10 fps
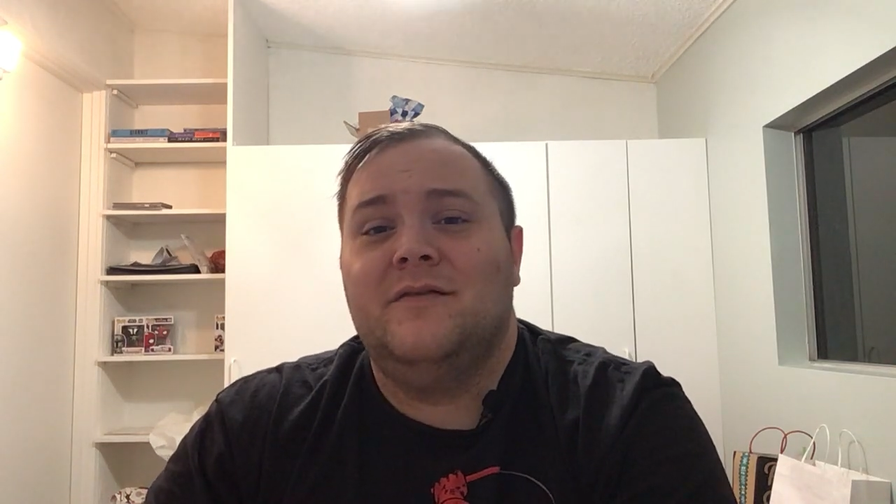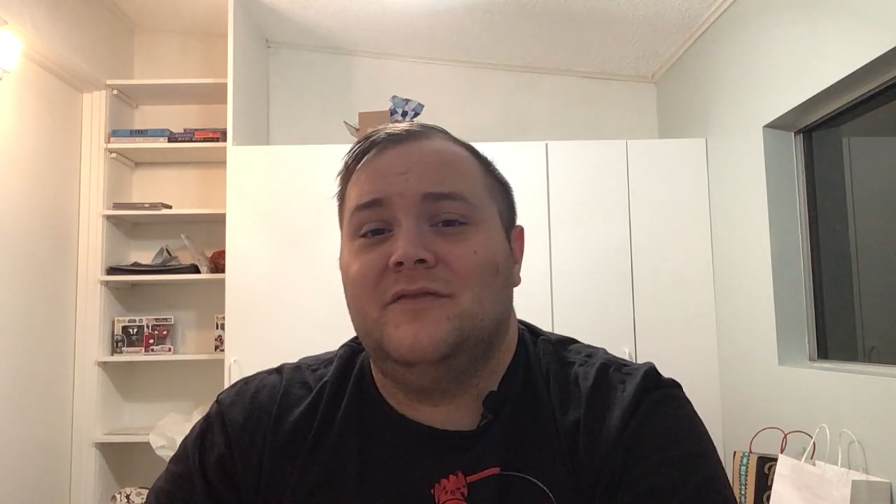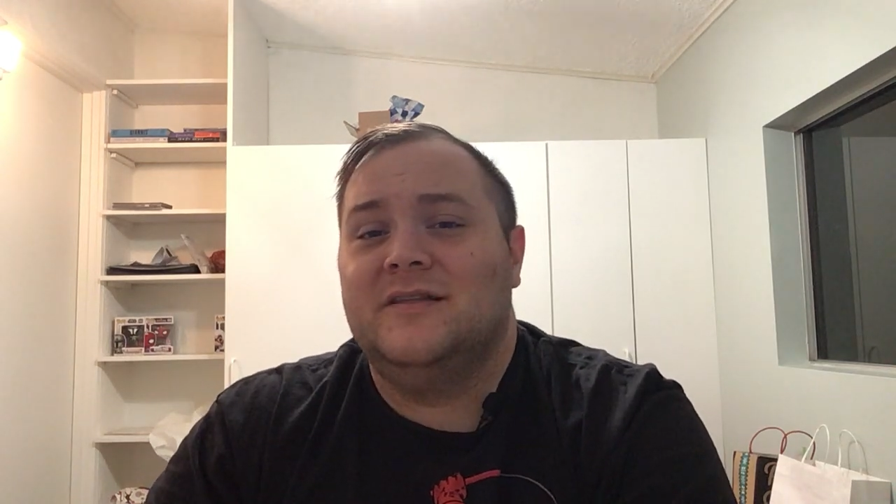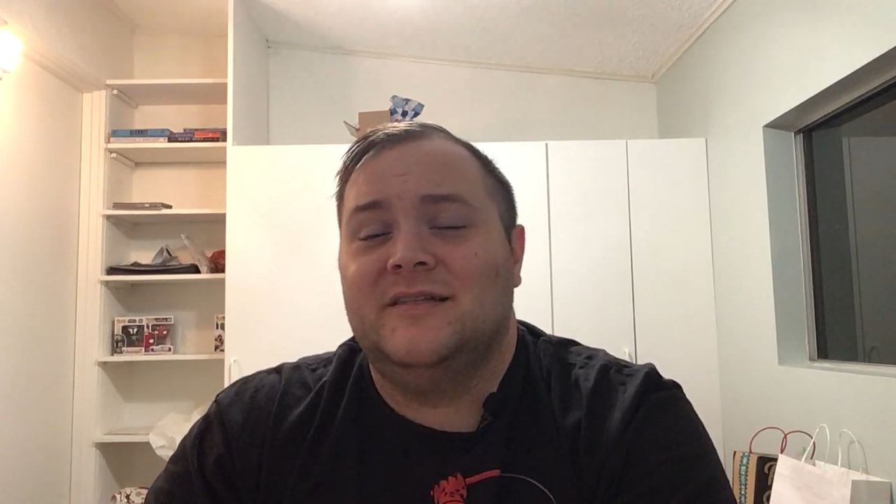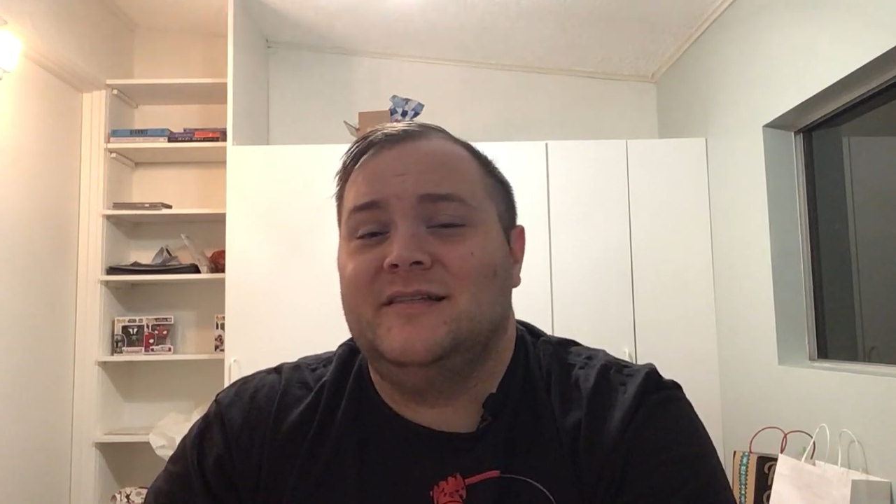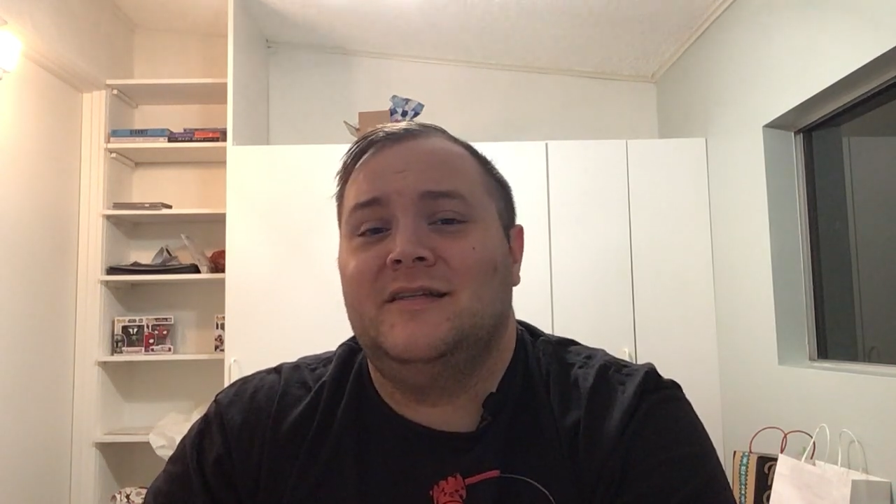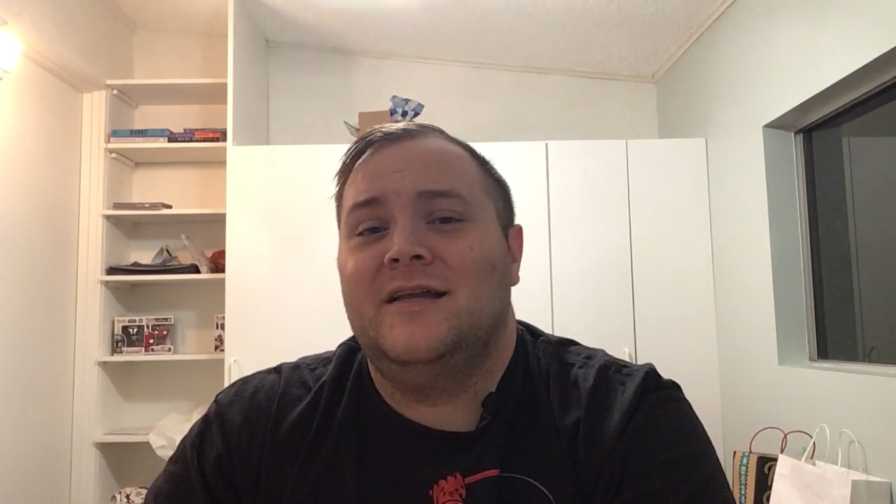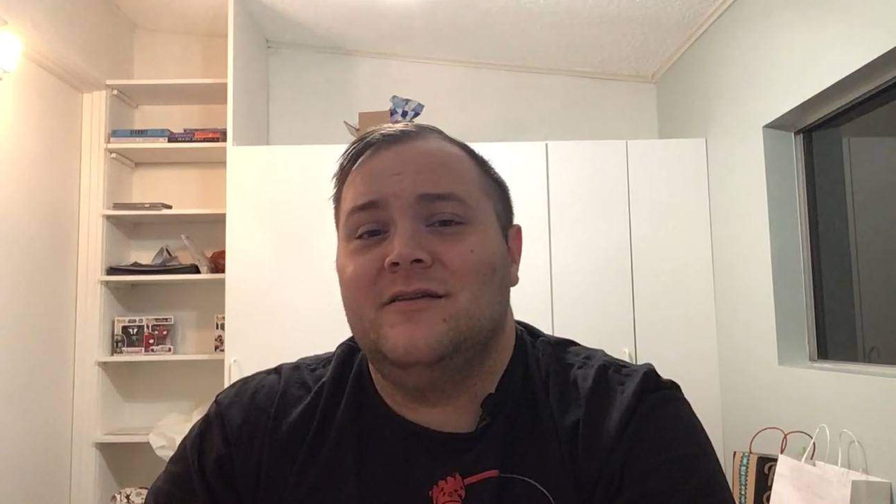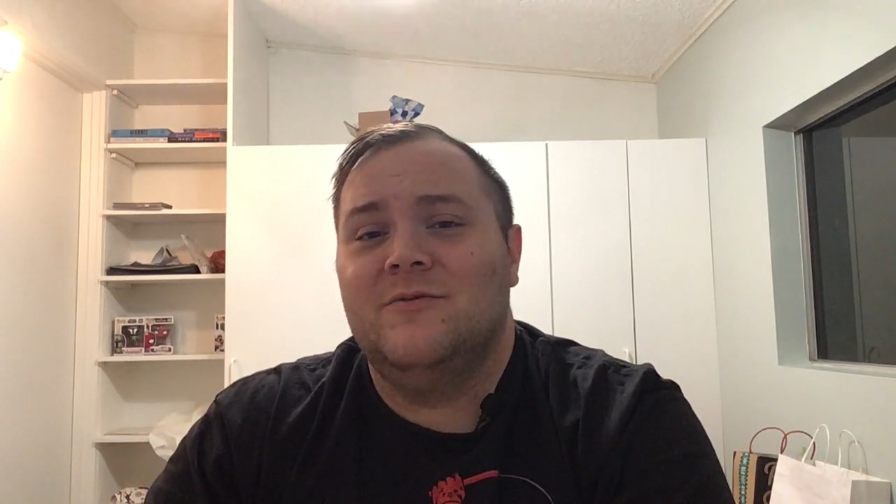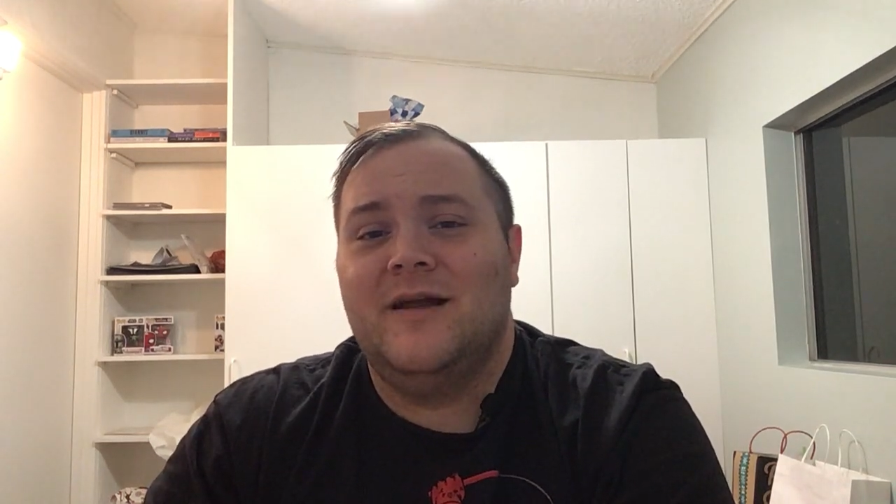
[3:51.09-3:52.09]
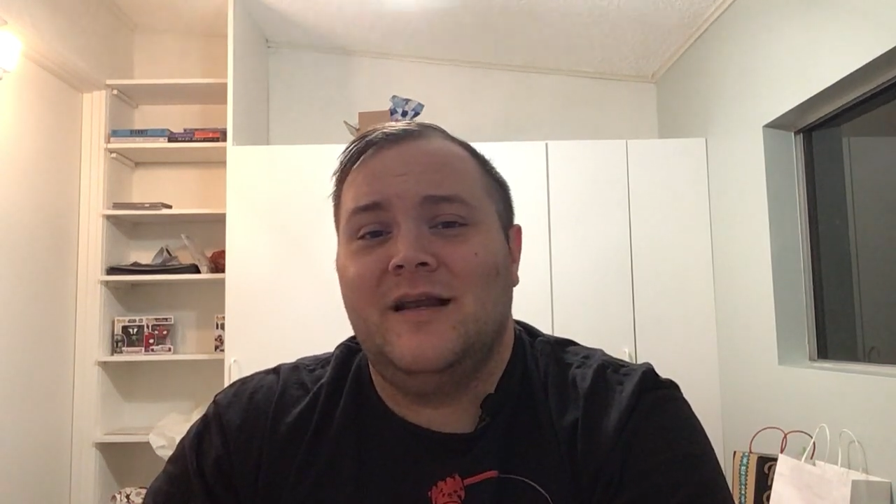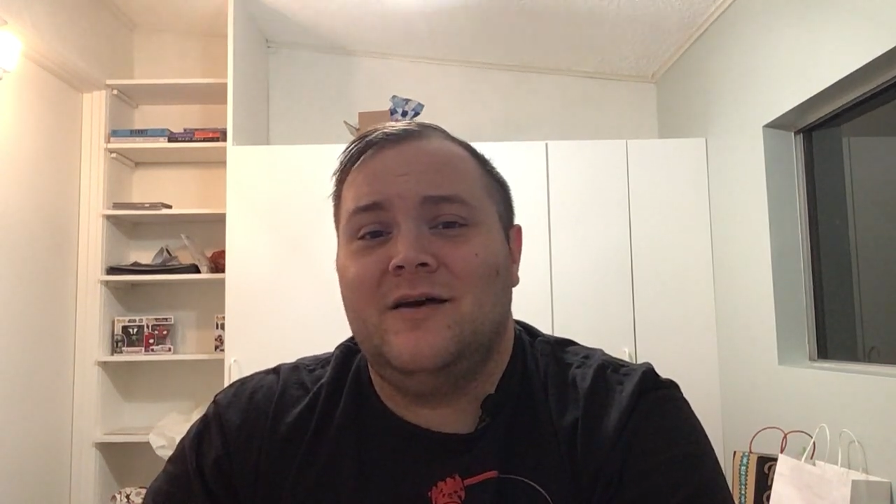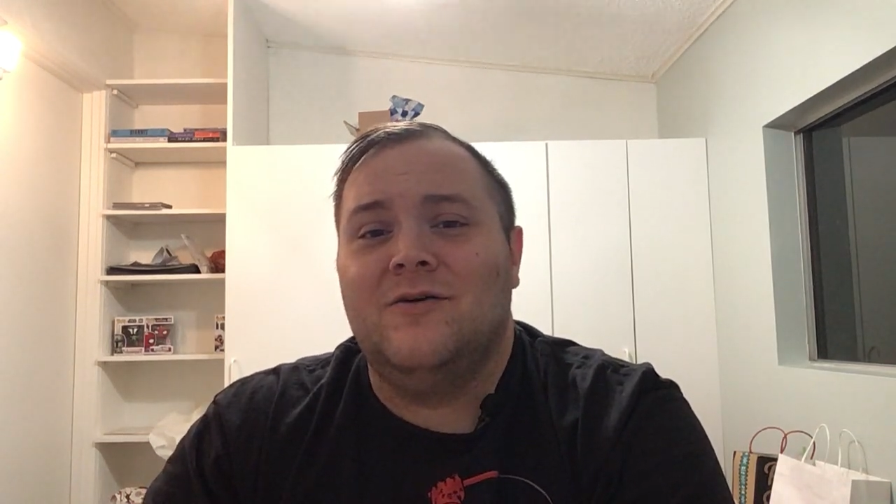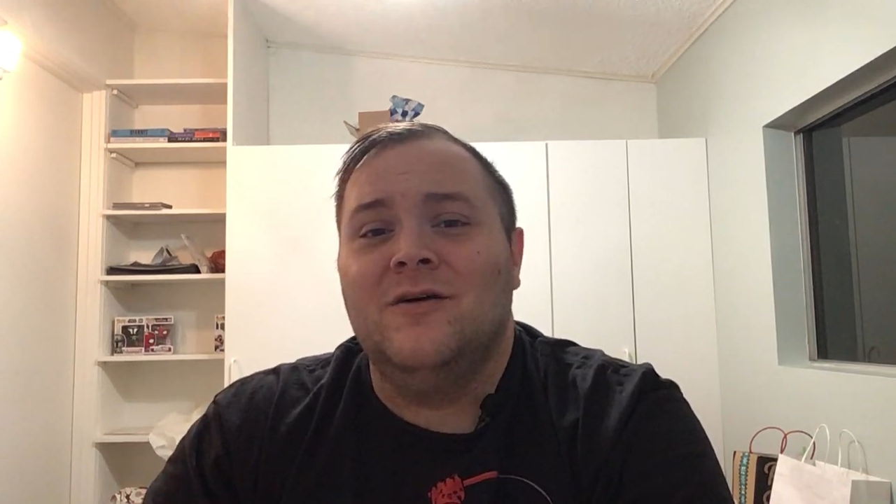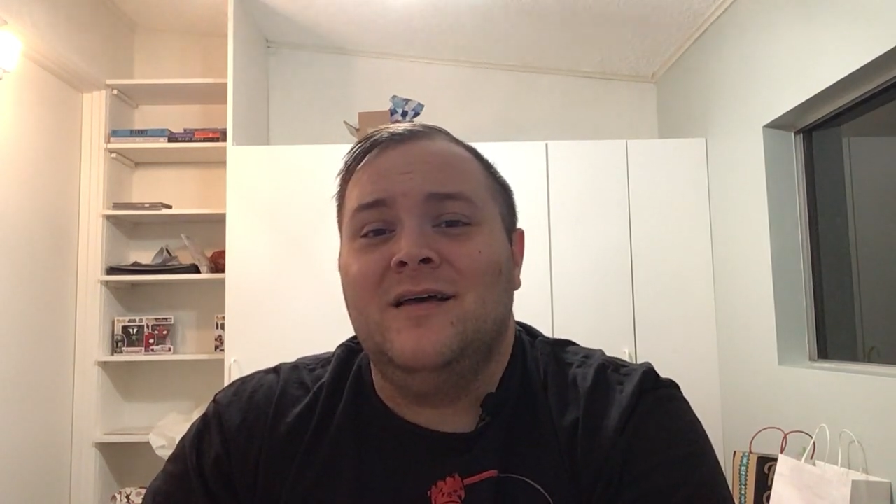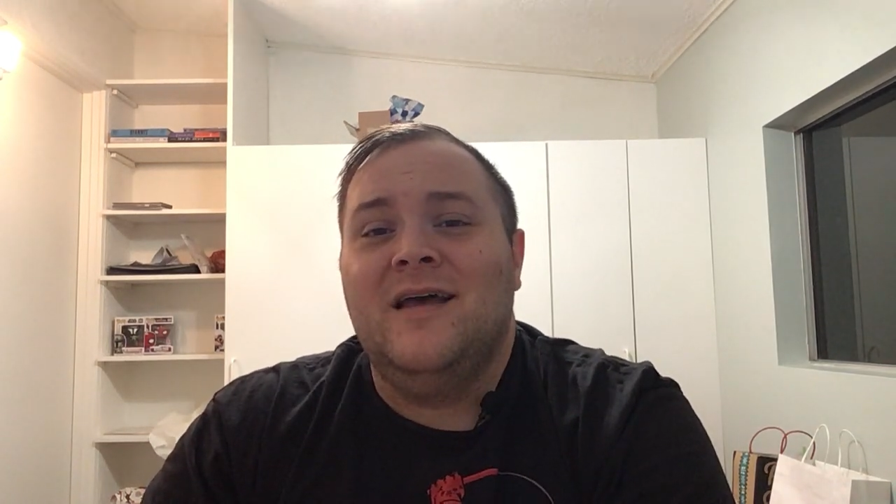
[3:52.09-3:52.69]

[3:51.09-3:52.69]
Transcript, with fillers: if the season ended right now.